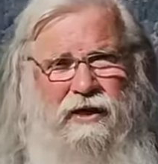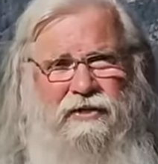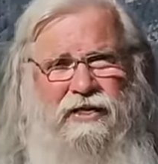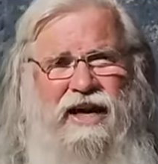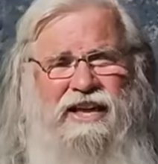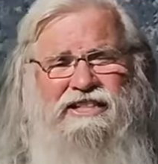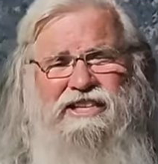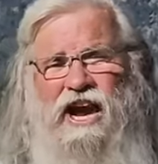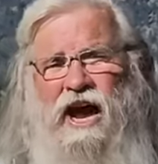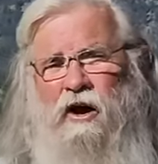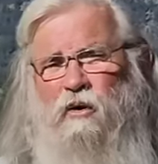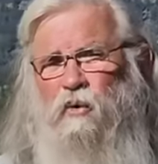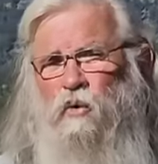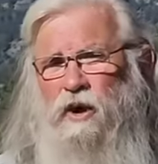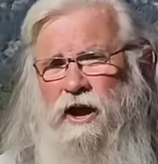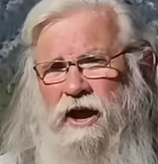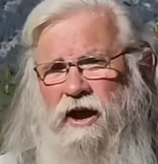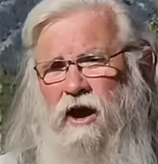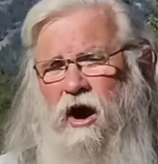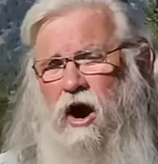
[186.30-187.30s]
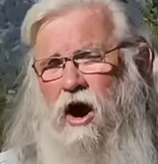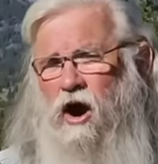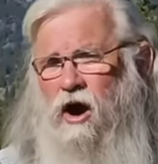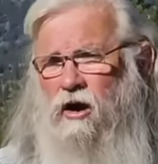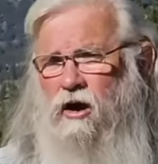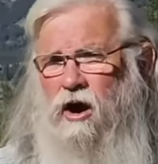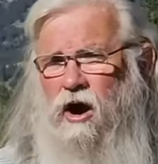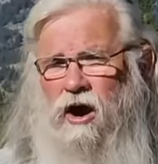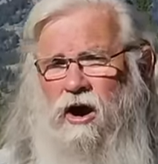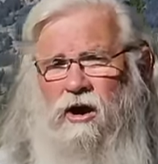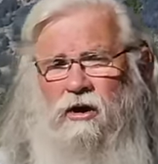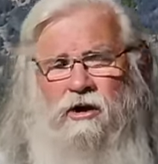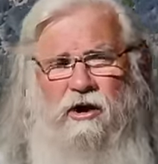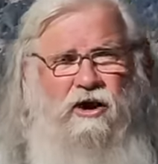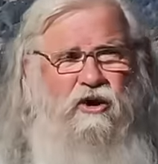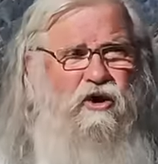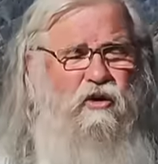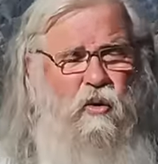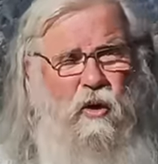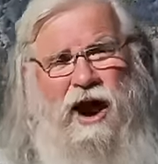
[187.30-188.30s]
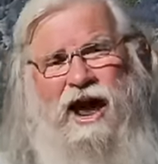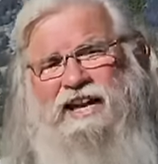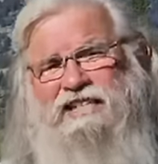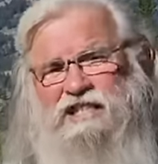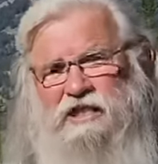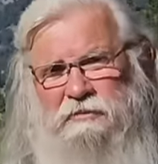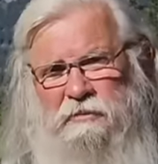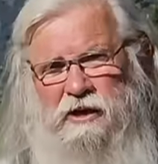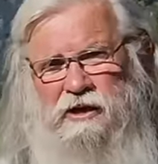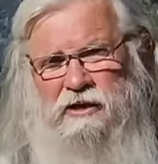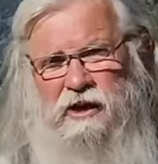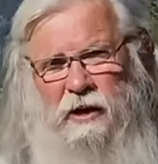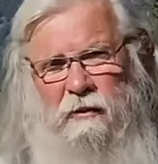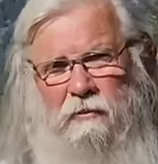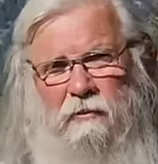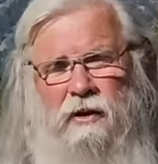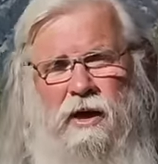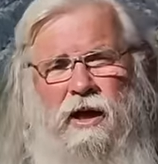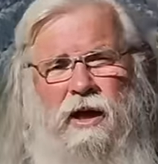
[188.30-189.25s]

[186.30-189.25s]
That's how we are grasping them,